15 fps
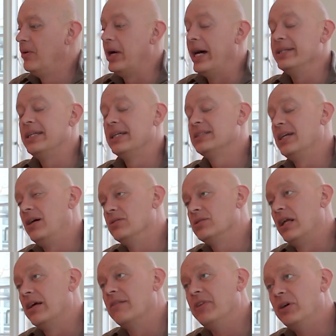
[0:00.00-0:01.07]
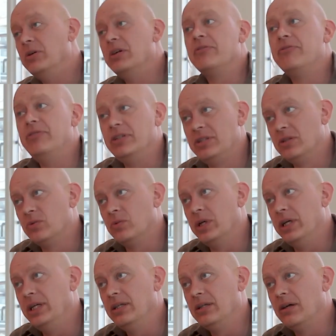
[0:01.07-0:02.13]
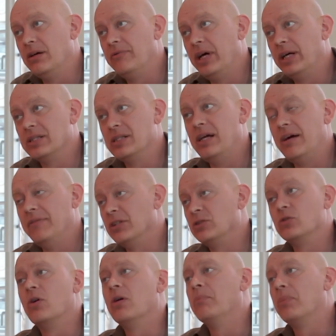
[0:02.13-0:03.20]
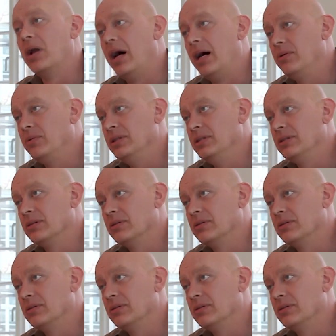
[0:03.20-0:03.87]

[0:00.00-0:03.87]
All right, that sounds like a very efficient way of actually having to comply with these